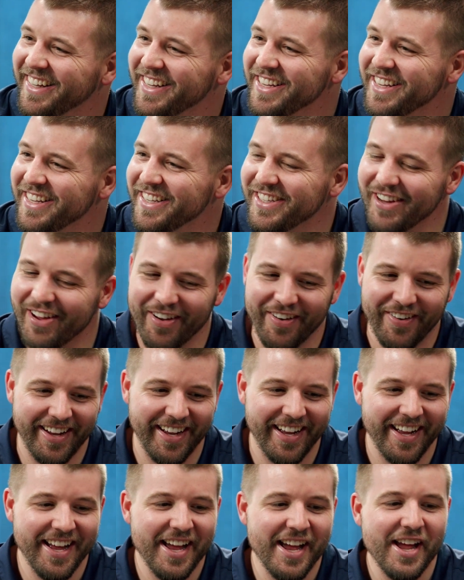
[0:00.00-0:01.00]
Okay,
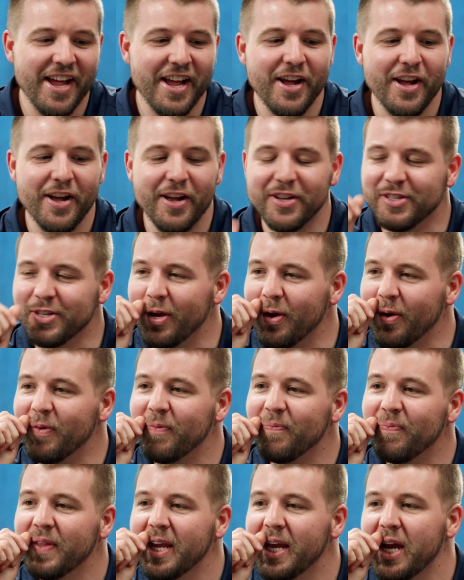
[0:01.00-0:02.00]
seriously,
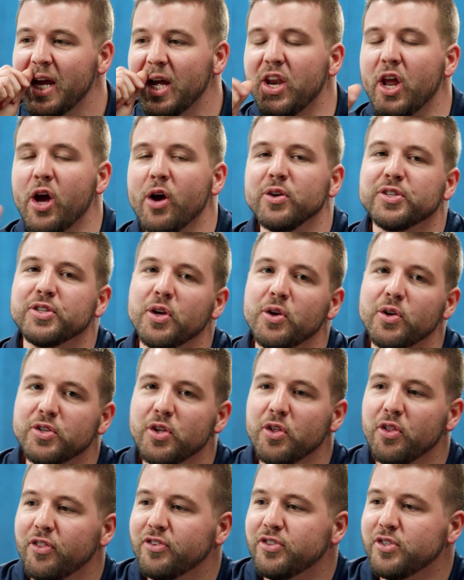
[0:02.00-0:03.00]
what is it?
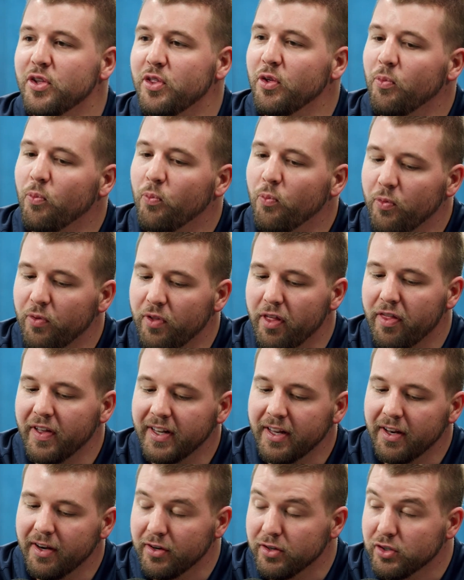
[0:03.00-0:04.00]
So the
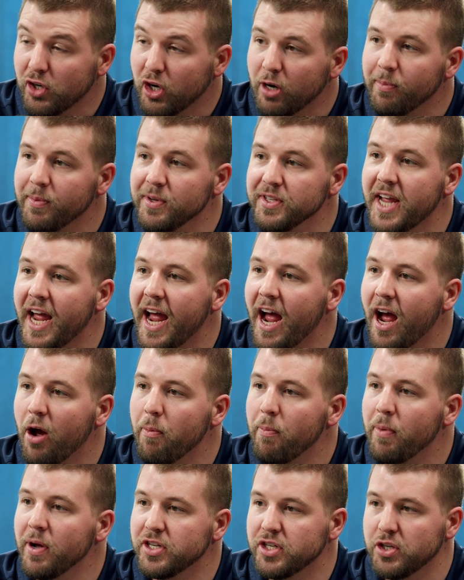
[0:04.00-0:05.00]
thing that determines
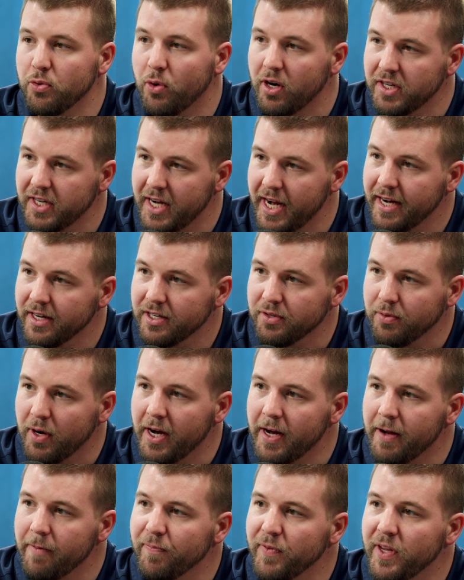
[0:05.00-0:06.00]
how much you are taxed,
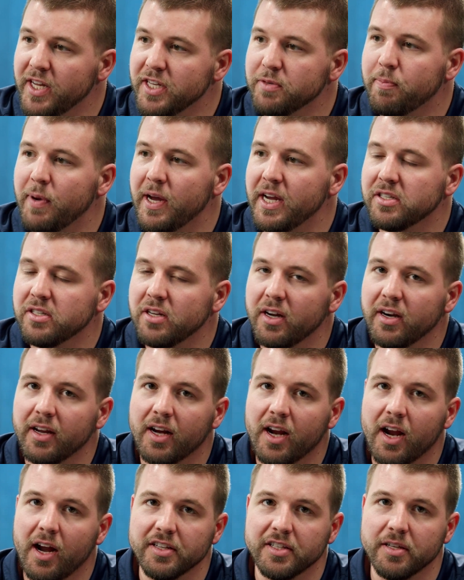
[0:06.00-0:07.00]
right, is based on
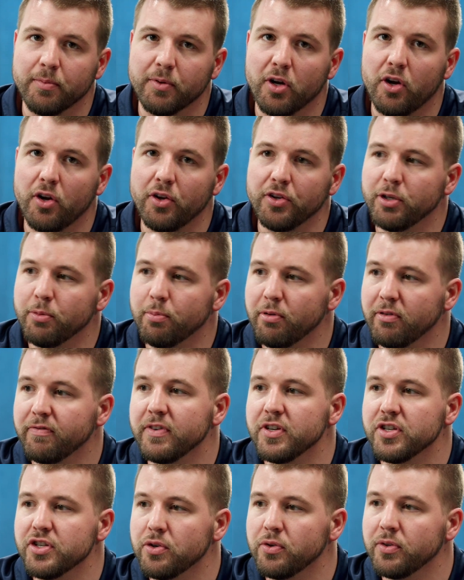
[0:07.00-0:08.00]
a concept called your
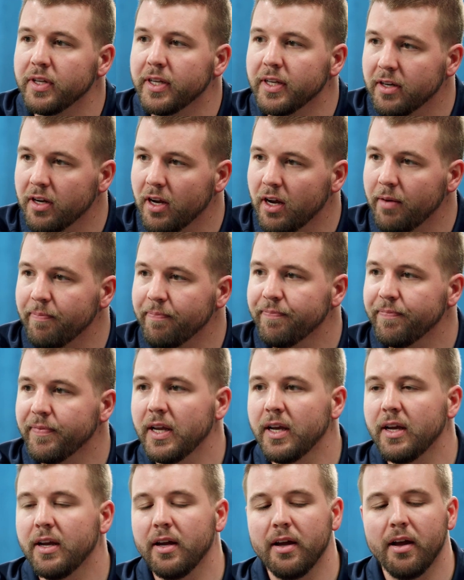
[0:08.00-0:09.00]
provisional income.
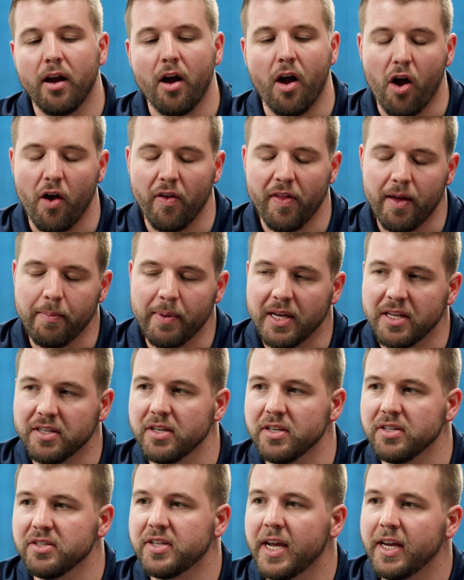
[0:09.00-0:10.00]
All that means
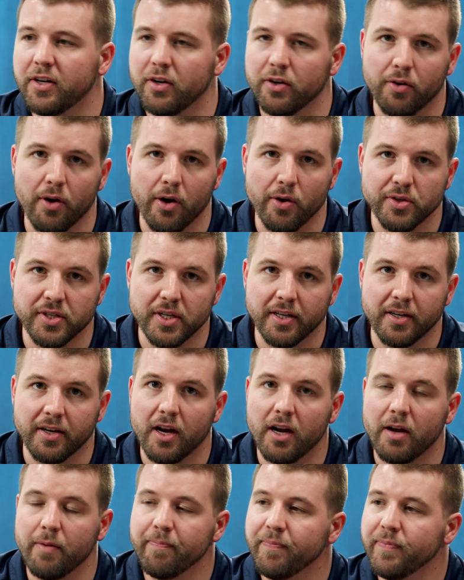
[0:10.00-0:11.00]
is take your gross
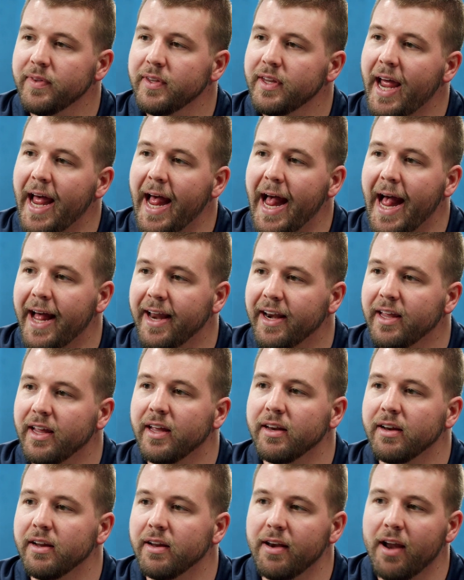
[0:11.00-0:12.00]
income, add
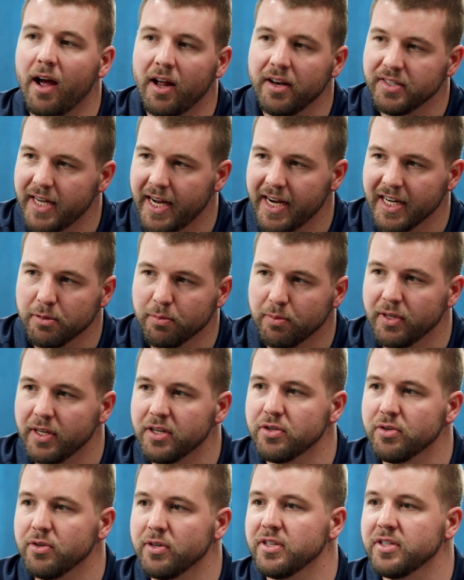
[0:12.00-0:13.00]
in non-taxable
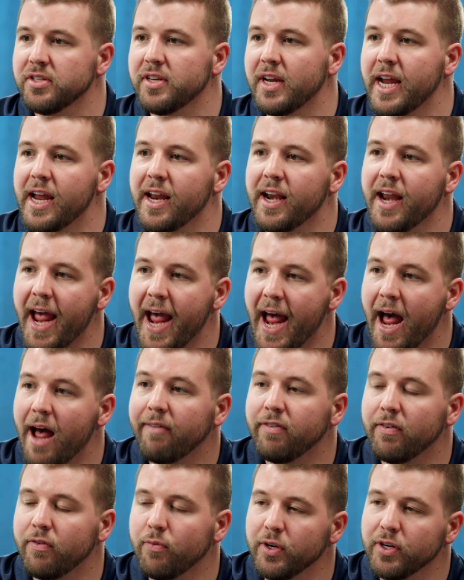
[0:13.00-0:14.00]
interest, and
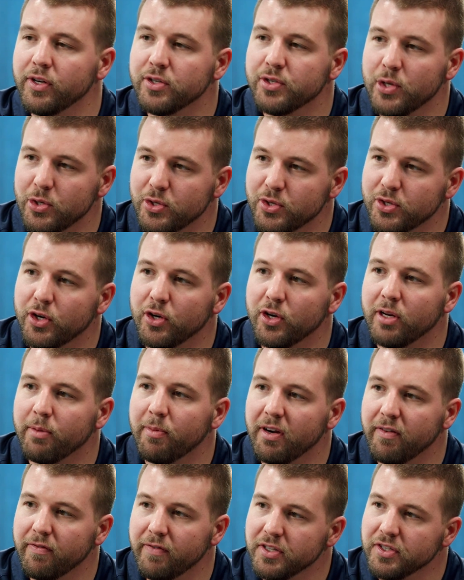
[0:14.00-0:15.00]
half of what your Social Security
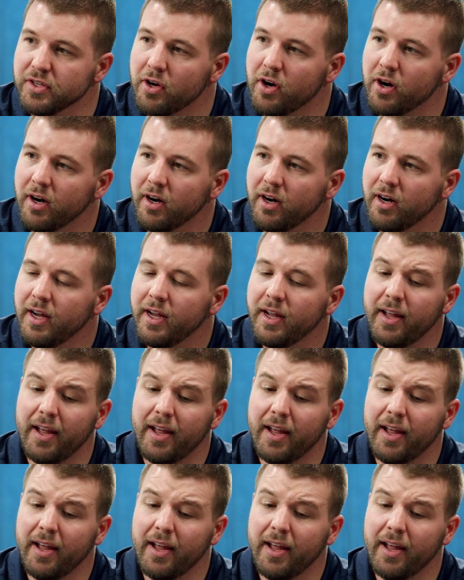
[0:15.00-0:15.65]
benefits are.